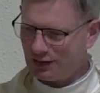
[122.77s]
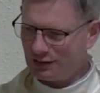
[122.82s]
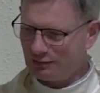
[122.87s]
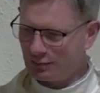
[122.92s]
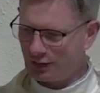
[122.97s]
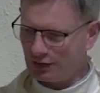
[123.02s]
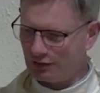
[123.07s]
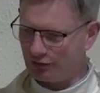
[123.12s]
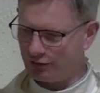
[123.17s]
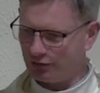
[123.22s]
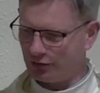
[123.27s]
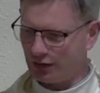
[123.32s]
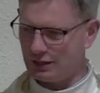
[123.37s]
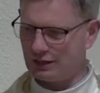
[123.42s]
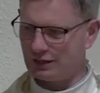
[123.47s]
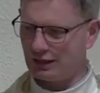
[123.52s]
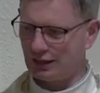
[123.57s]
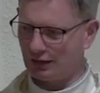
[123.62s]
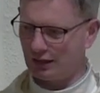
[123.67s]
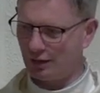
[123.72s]
being
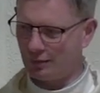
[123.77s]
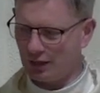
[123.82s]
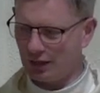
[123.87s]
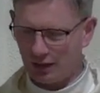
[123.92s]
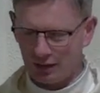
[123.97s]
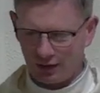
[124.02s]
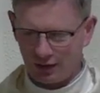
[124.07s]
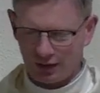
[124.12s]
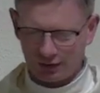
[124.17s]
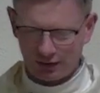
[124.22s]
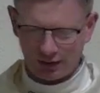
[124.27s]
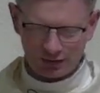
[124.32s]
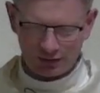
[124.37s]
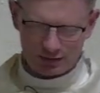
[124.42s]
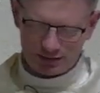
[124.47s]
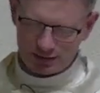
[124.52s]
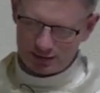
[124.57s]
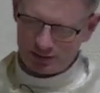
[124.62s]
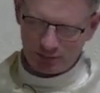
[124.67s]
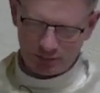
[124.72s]
frightening, I mean, I, I, and this
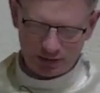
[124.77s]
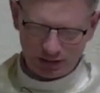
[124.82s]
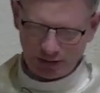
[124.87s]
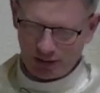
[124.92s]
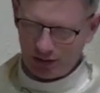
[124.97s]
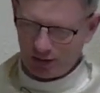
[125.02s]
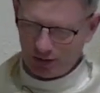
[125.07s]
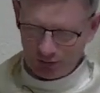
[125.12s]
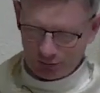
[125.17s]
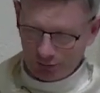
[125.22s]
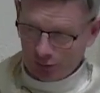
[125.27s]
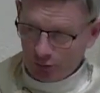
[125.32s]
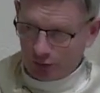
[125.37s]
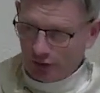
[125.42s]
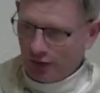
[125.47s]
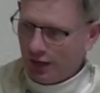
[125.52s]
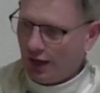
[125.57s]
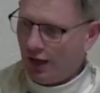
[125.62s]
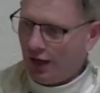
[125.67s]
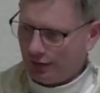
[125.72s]
is something that, I, look,
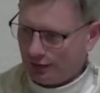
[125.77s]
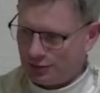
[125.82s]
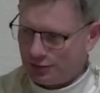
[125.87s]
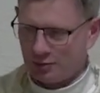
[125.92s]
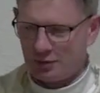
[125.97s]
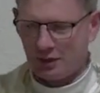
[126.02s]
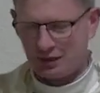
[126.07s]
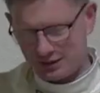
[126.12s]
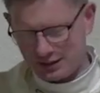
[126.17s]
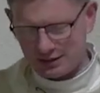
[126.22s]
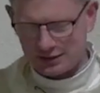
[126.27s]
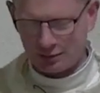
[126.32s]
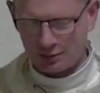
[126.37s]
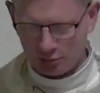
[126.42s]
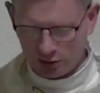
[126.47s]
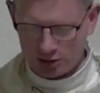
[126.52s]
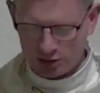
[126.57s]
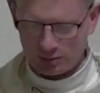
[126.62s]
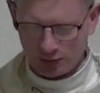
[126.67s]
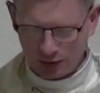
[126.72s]
it's something that's easy to
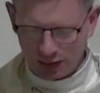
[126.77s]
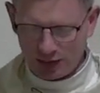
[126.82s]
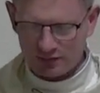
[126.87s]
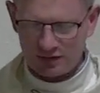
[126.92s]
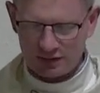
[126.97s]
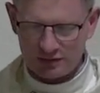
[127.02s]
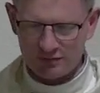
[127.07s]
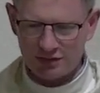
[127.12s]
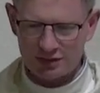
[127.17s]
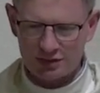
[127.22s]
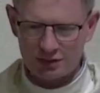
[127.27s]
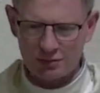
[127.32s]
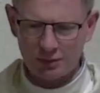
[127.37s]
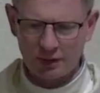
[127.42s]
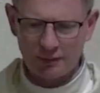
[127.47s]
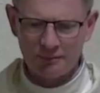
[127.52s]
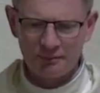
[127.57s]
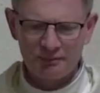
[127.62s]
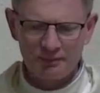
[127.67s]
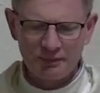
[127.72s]
preach about. I have to live this as
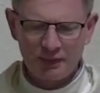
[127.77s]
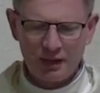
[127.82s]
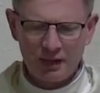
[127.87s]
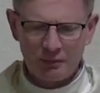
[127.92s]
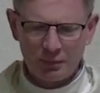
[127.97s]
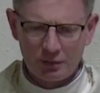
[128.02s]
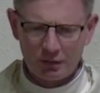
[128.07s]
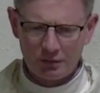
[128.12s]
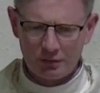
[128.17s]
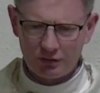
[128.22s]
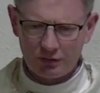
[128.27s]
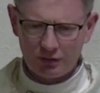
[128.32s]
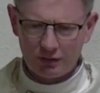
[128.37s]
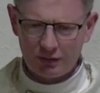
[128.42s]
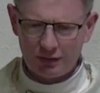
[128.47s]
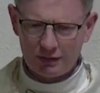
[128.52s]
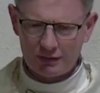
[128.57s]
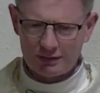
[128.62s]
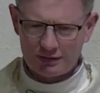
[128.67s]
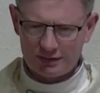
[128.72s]
well.
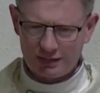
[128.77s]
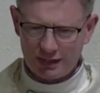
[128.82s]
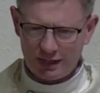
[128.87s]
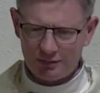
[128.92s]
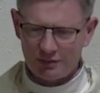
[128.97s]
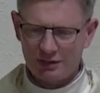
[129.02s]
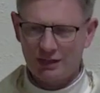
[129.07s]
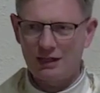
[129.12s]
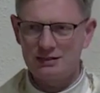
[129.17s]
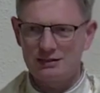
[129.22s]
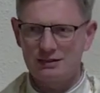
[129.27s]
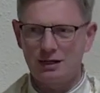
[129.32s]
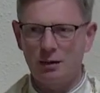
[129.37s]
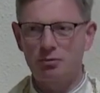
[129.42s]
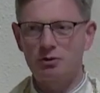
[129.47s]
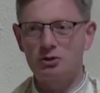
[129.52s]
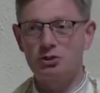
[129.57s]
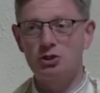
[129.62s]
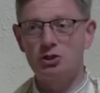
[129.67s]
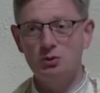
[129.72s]
But to see everything as an
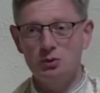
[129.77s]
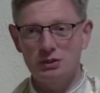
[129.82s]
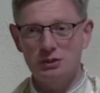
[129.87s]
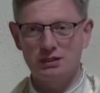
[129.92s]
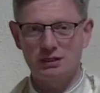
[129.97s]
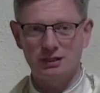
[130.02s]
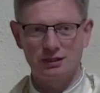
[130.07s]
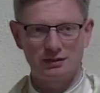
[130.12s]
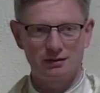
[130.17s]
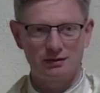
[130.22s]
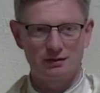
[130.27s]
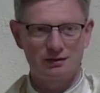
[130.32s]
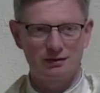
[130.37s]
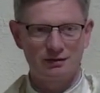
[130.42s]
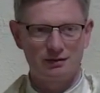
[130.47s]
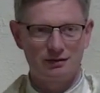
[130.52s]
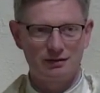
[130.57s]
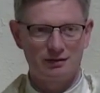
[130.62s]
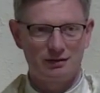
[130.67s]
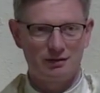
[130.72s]
opportunity
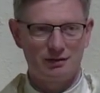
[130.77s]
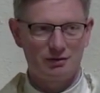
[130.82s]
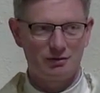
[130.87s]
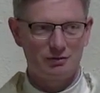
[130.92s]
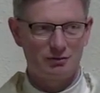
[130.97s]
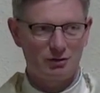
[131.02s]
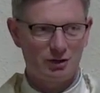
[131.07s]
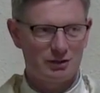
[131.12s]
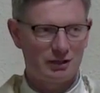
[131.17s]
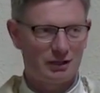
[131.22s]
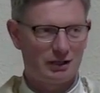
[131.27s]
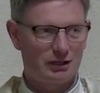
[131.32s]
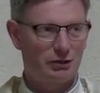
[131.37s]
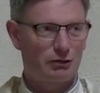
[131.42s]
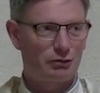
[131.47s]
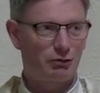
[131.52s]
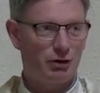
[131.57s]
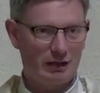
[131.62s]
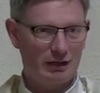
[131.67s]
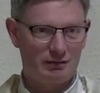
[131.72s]
rather than a
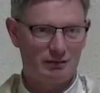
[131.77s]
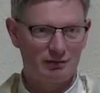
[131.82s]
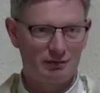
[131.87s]
threat.